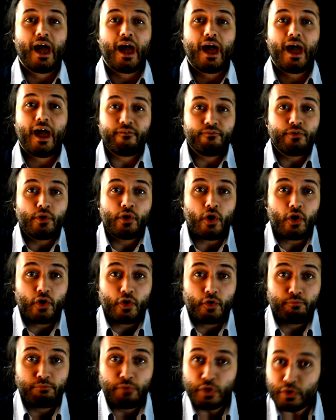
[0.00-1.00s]
Have you got
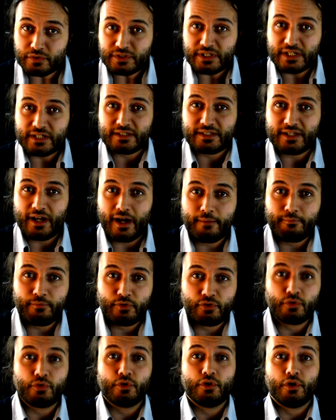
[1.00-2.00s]
commuting
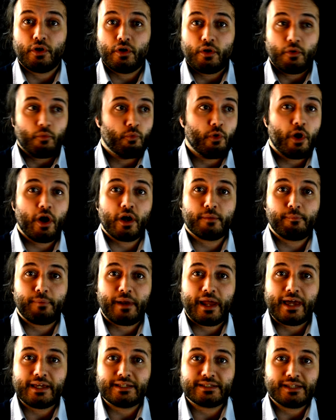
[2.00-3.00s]
time to your
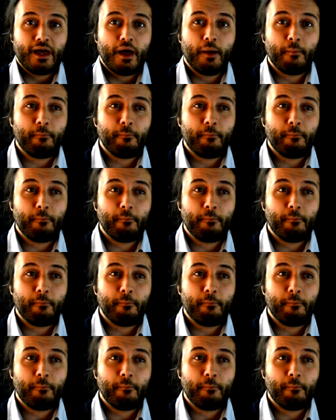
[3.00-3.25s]
workplace?